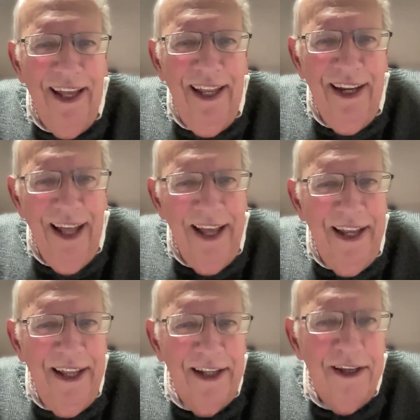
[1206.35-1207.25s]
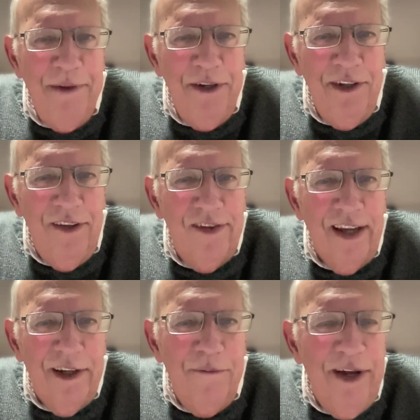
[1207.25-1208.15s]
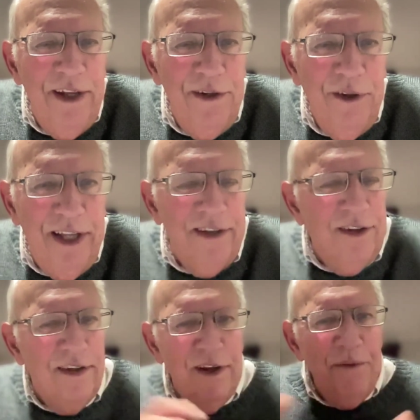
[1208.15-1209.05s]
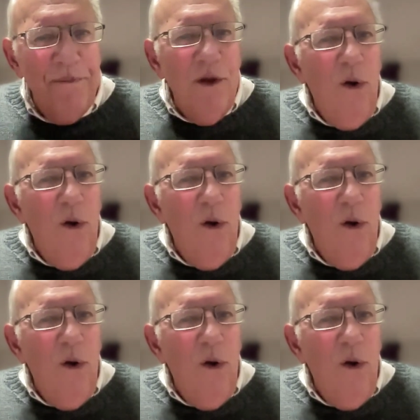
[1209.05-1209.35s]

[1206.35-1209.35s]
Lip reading: in a community setting where you're looking to do